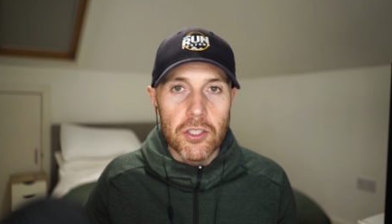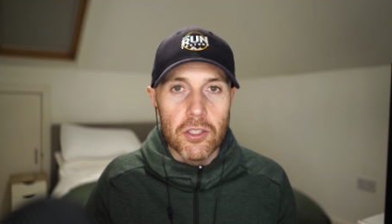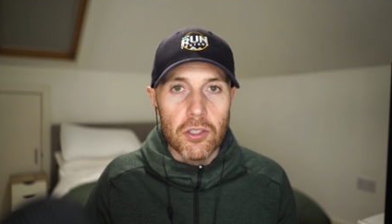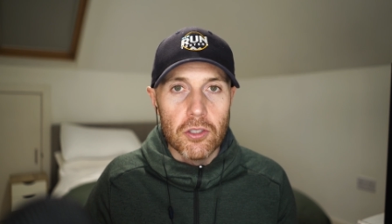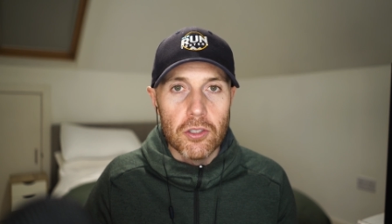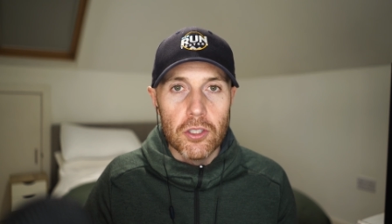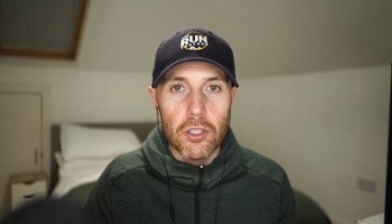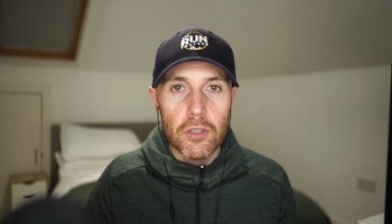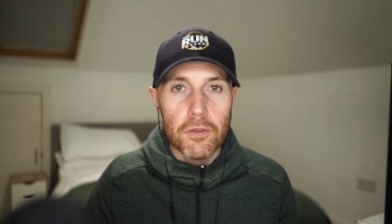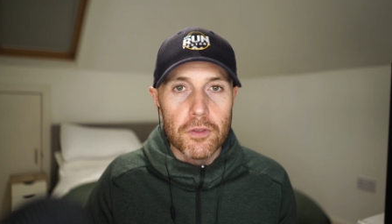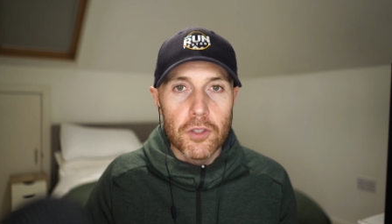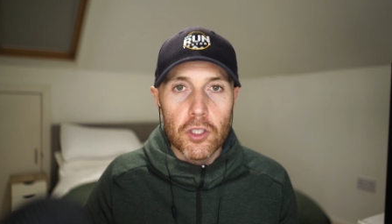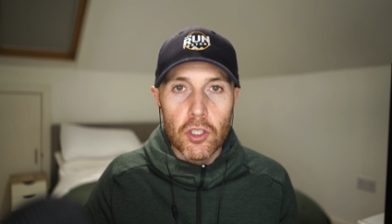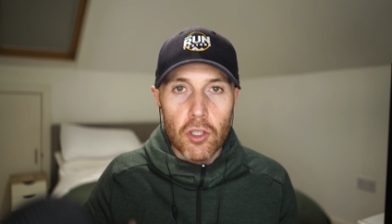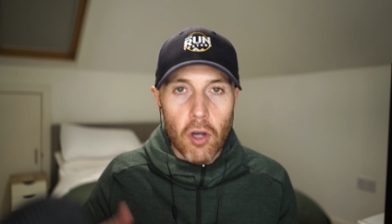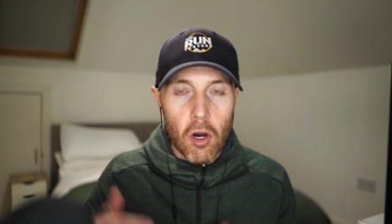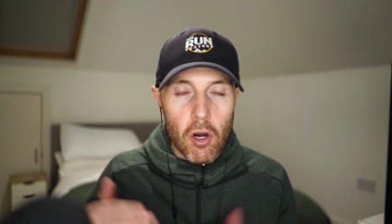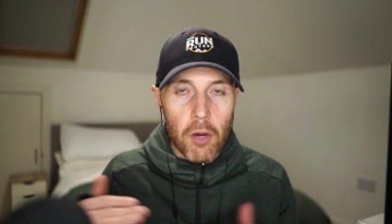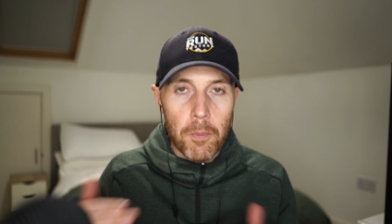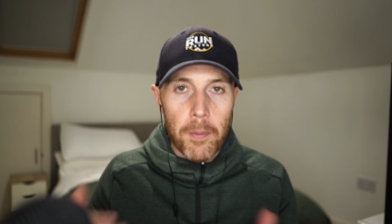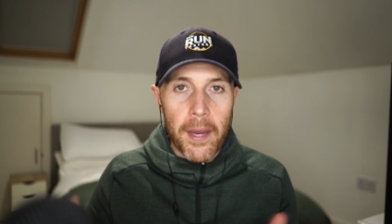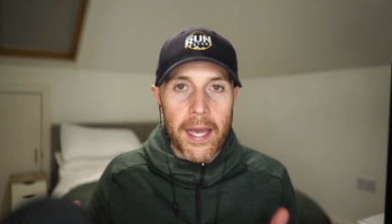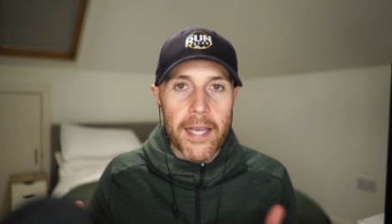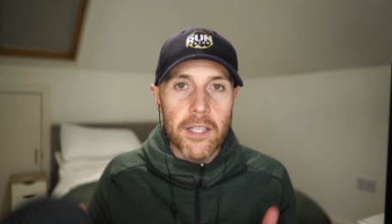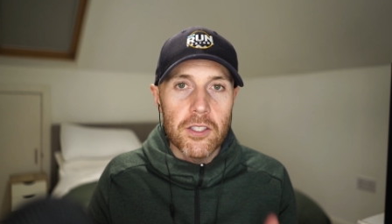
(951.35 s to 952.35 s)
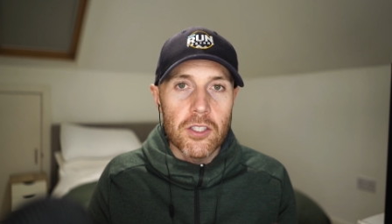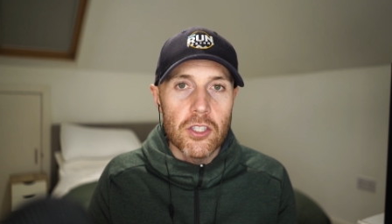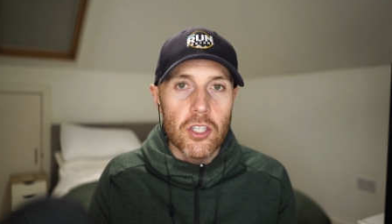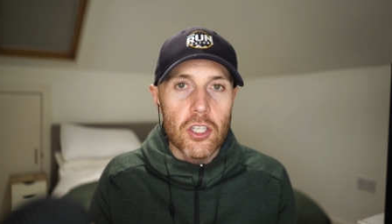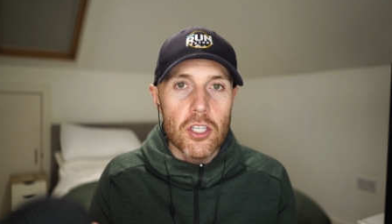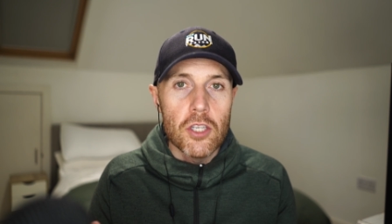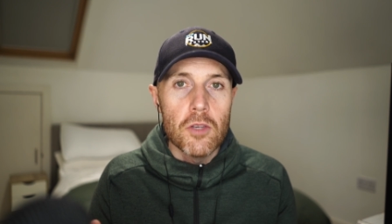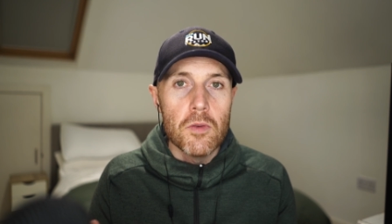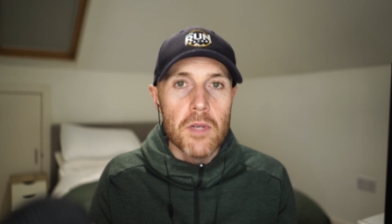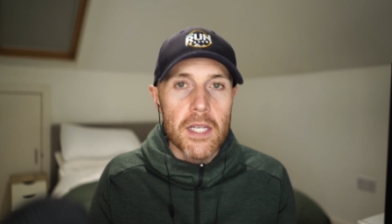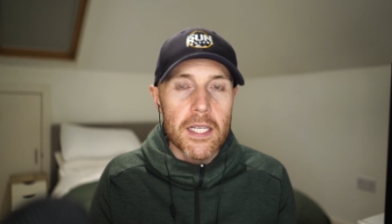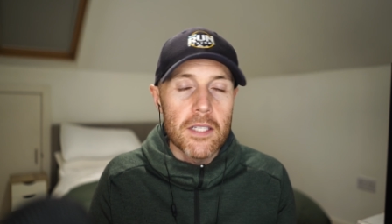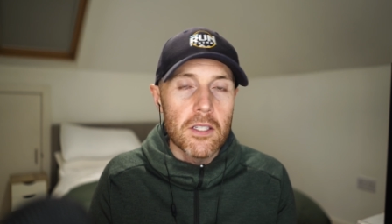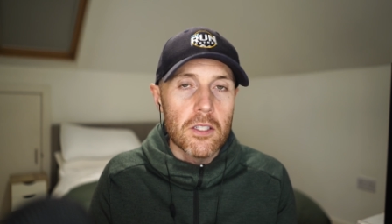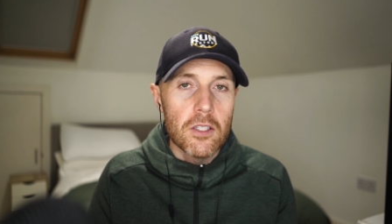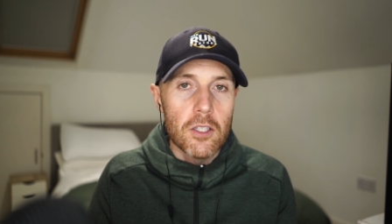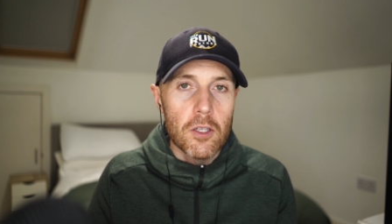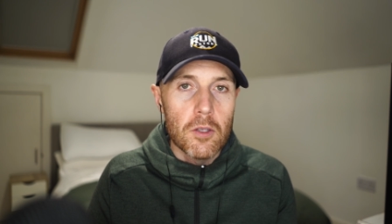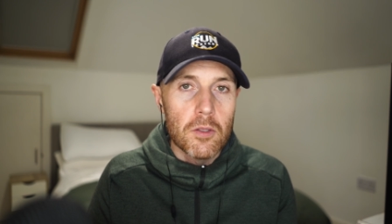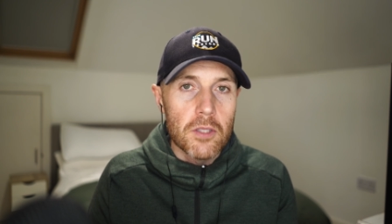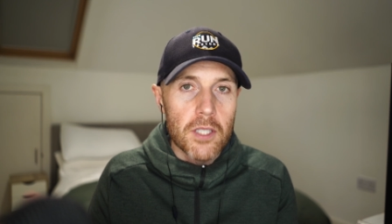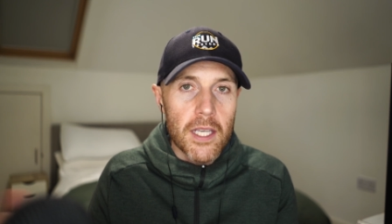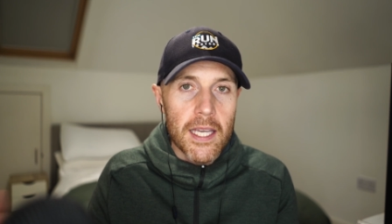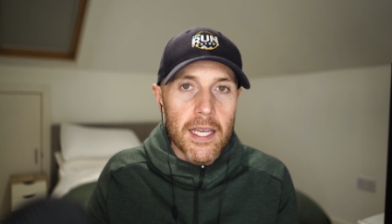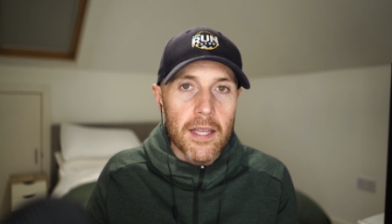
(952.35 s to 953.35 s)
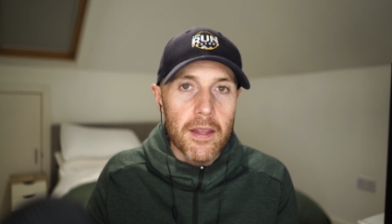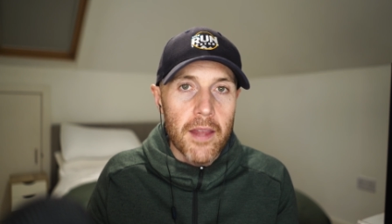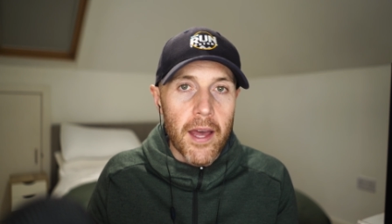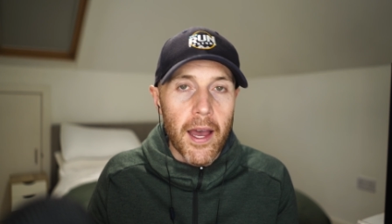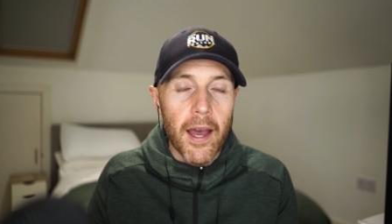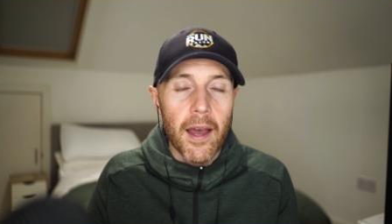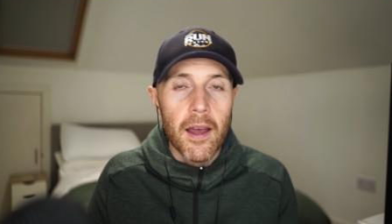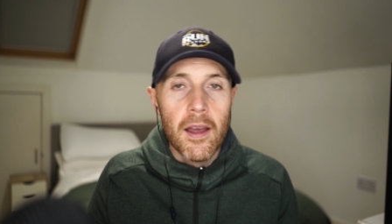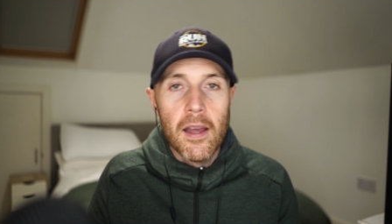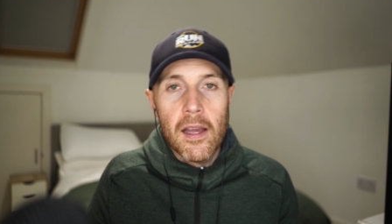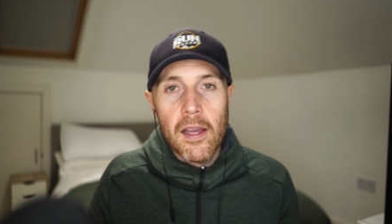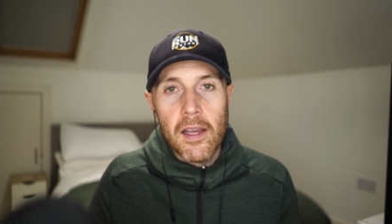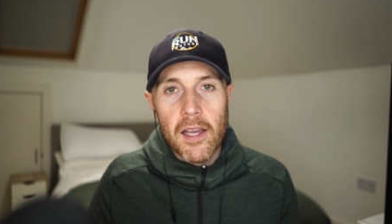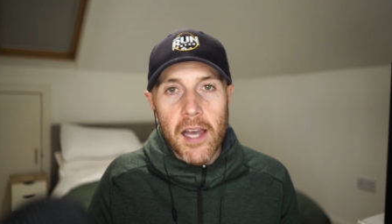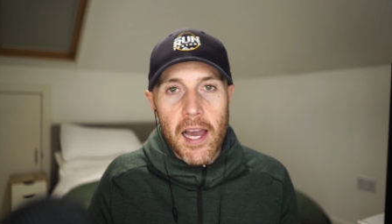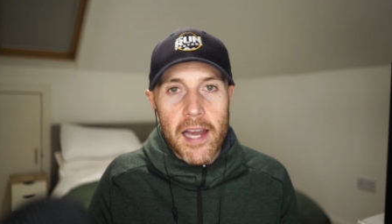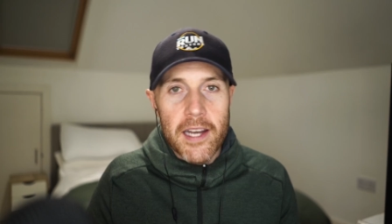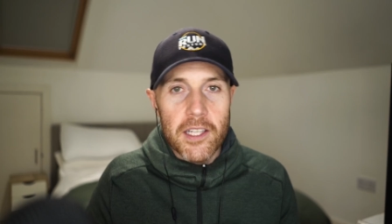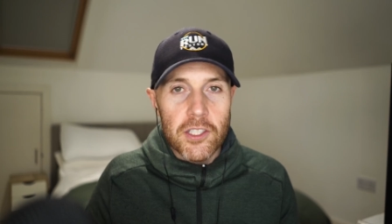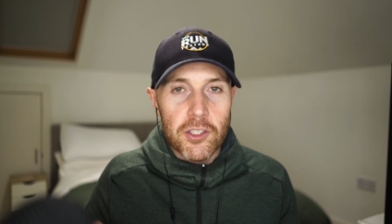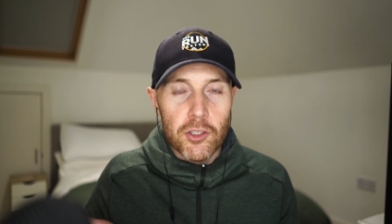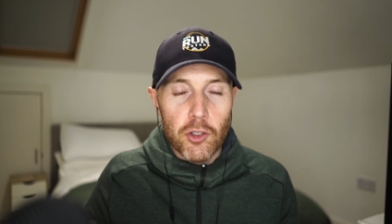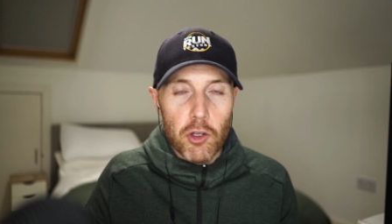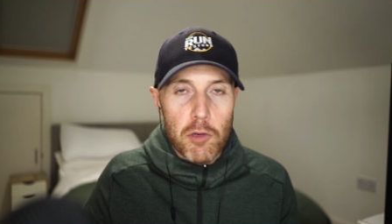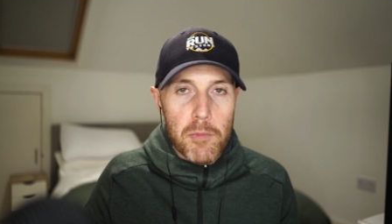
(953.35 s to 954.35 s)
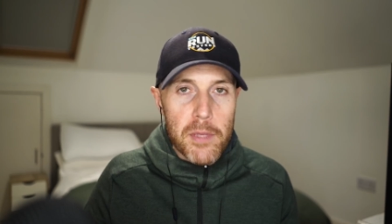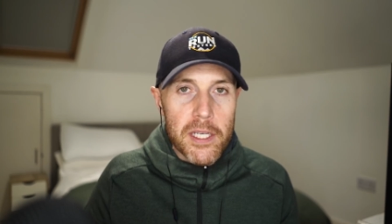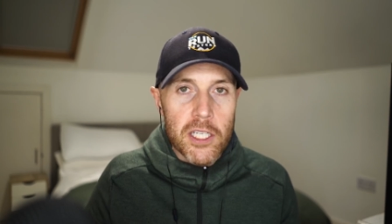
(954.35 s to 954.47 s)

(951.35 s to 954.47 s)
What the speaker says: you've got a pace that you need to do to hit that, and it sort of